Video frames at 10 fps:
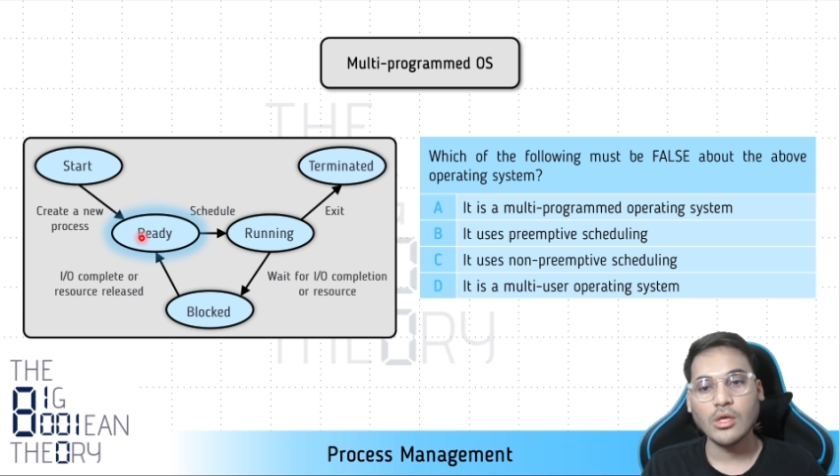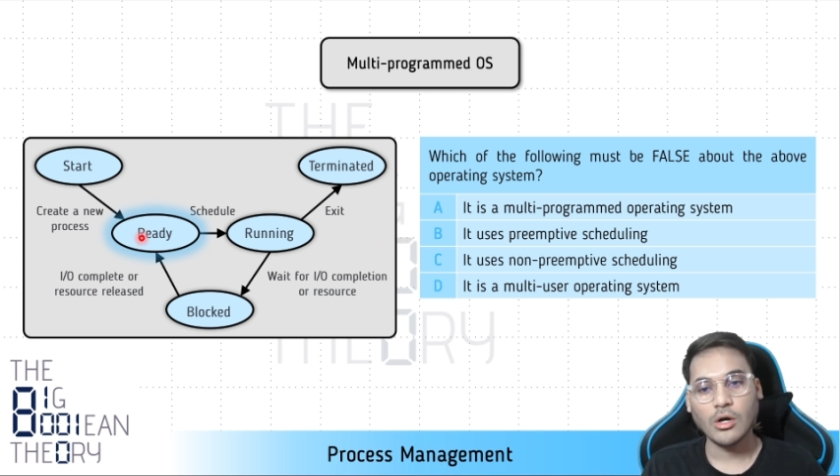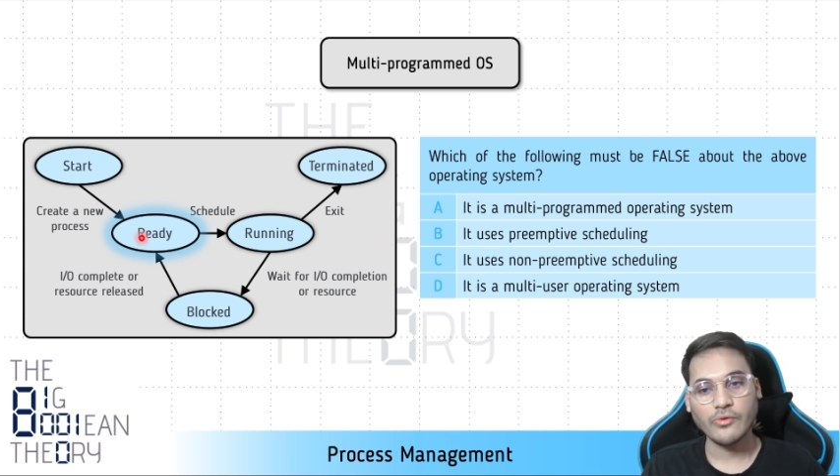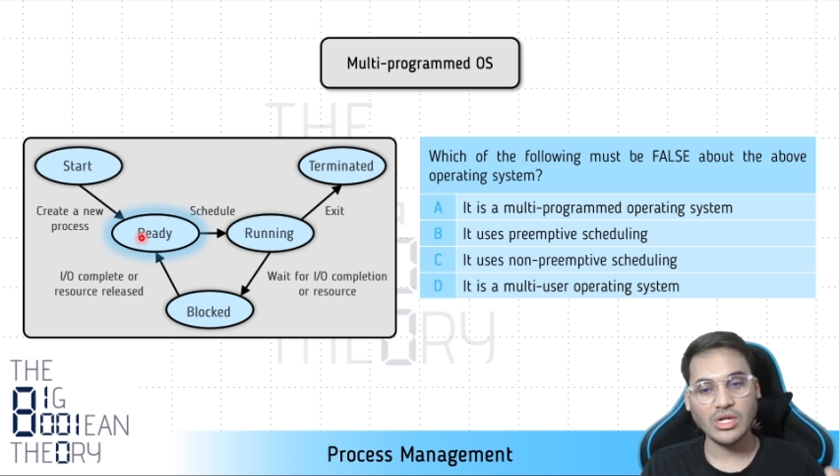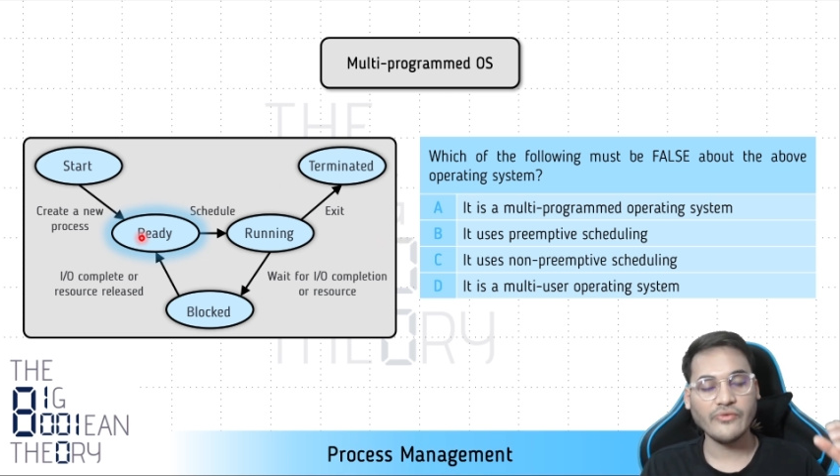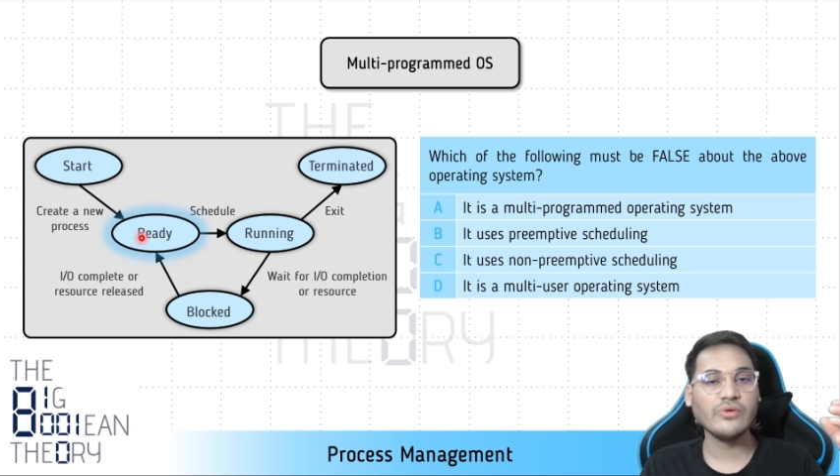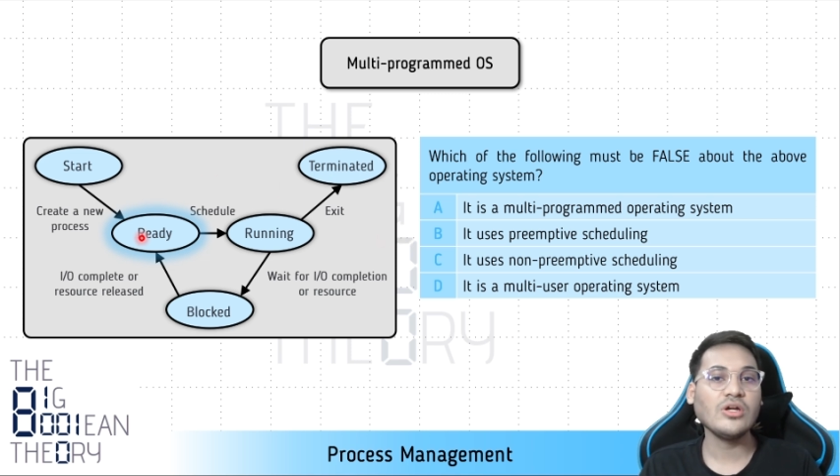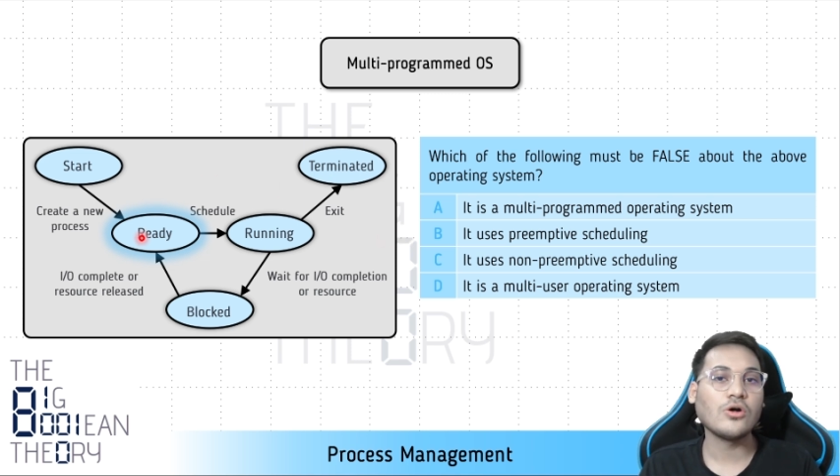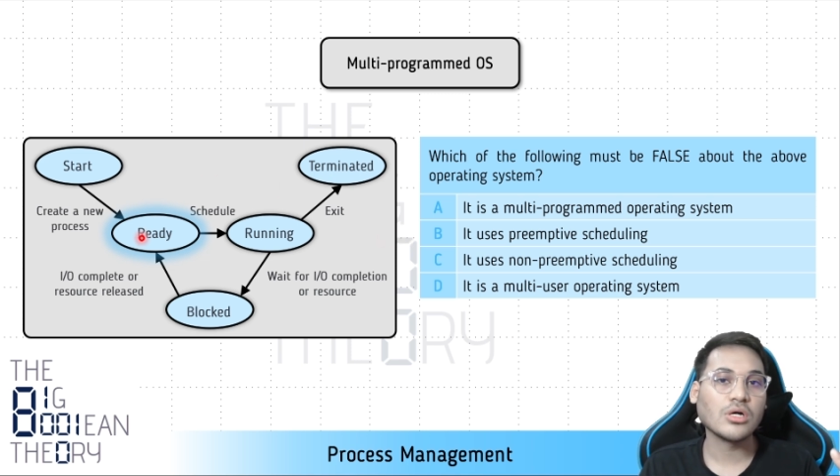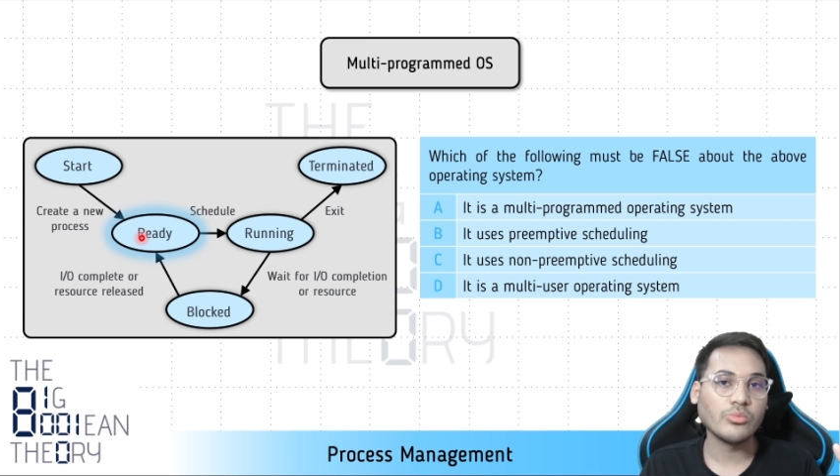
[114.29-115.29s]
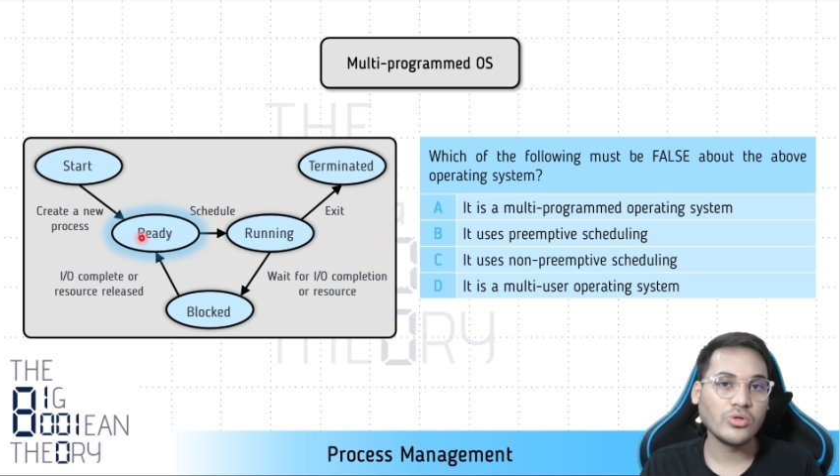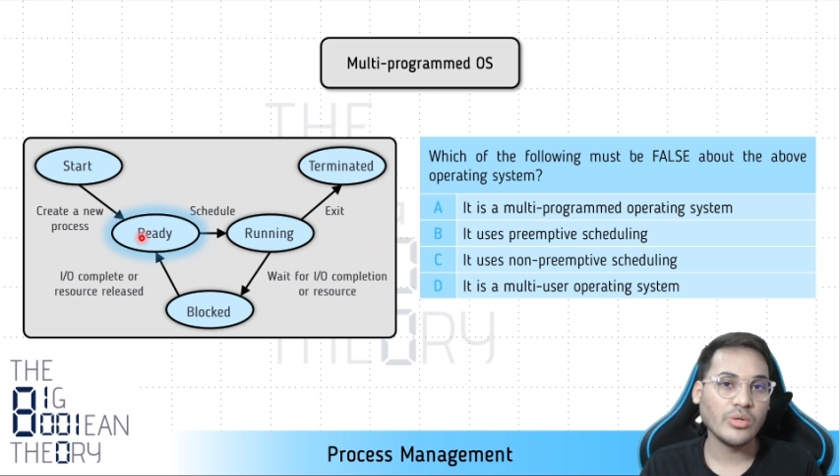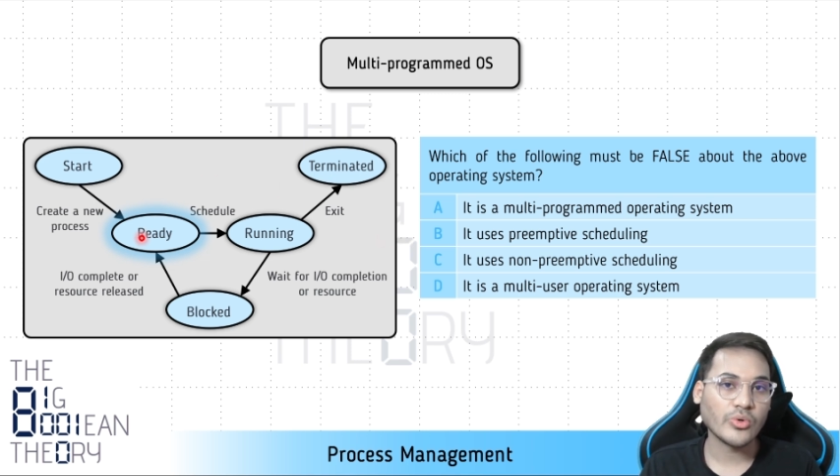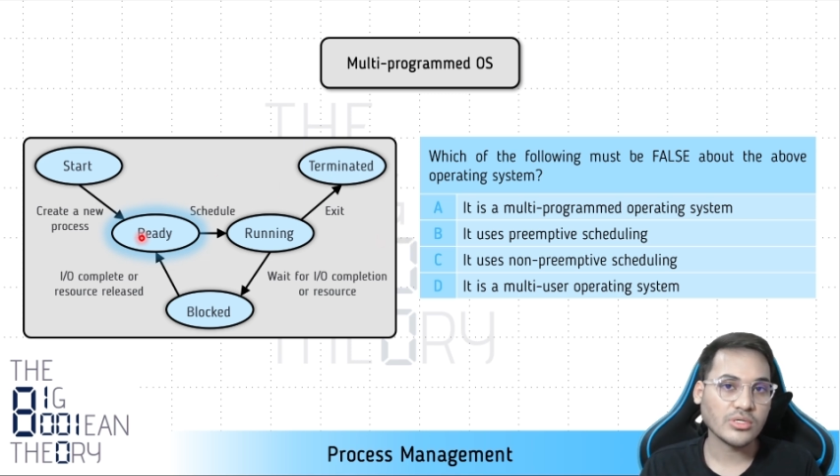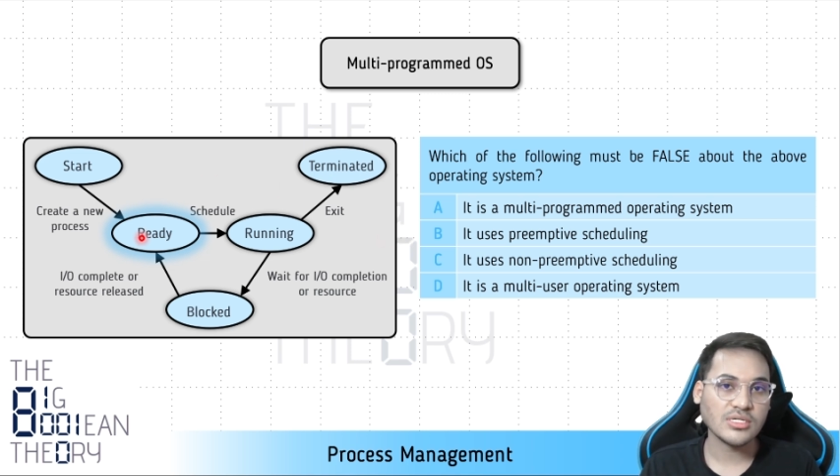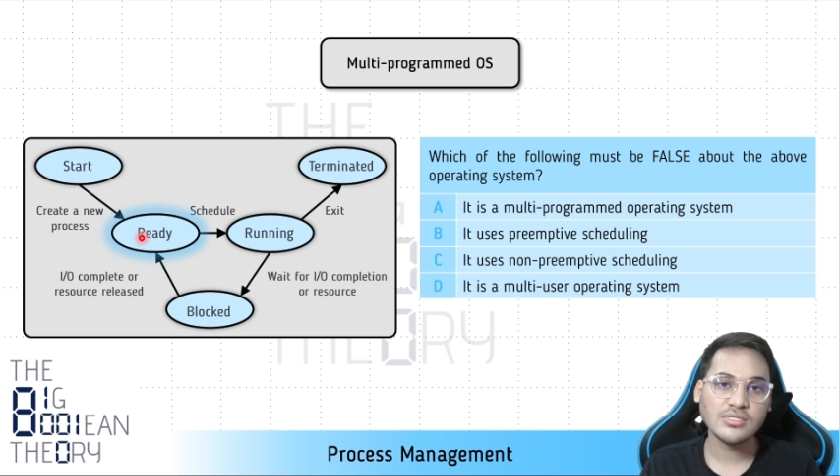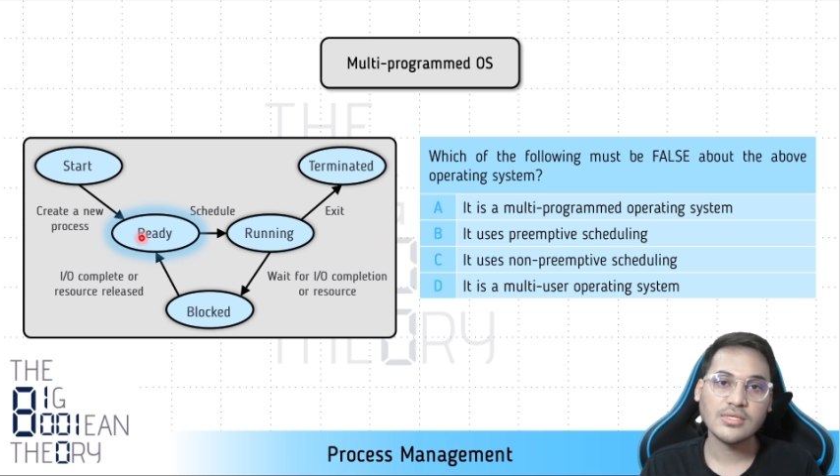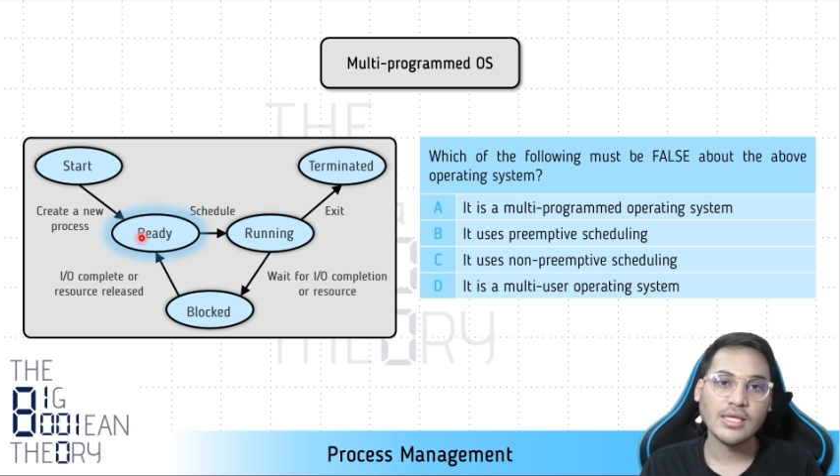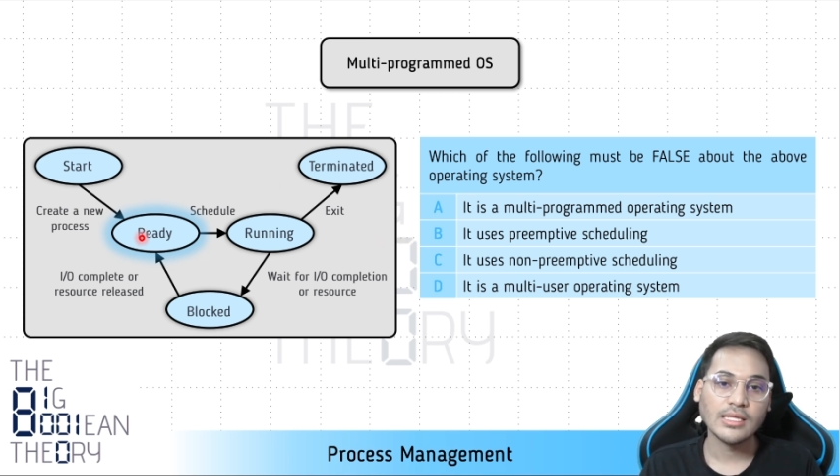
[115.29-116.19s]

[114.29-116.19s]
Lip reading: or whenever we talk about a process,